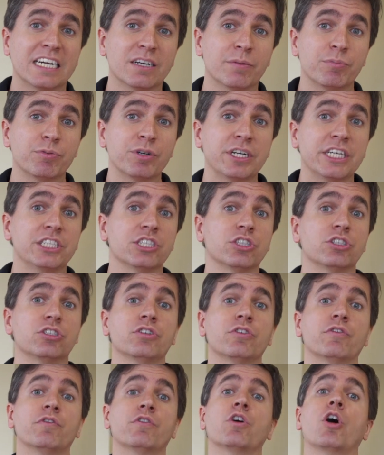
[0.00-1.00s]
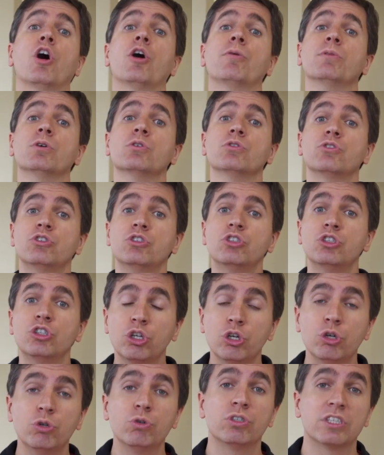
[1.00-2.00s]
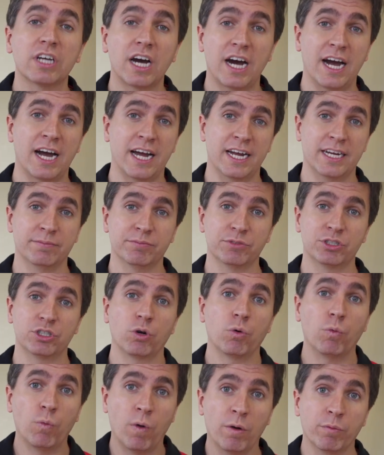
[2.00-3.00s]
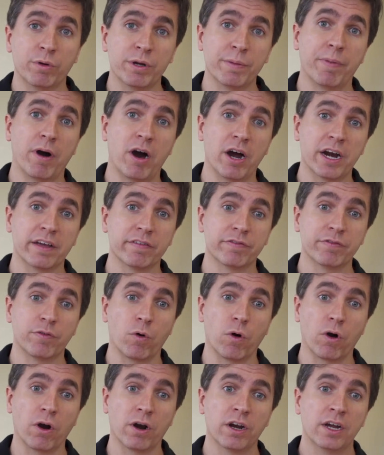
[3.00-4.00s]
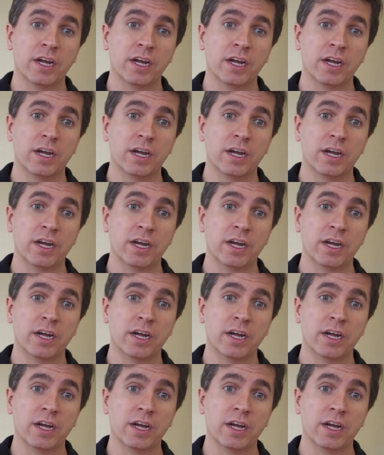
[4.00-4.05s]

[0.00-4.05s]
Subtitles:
an appraisal for almost 2 times what we bought it for.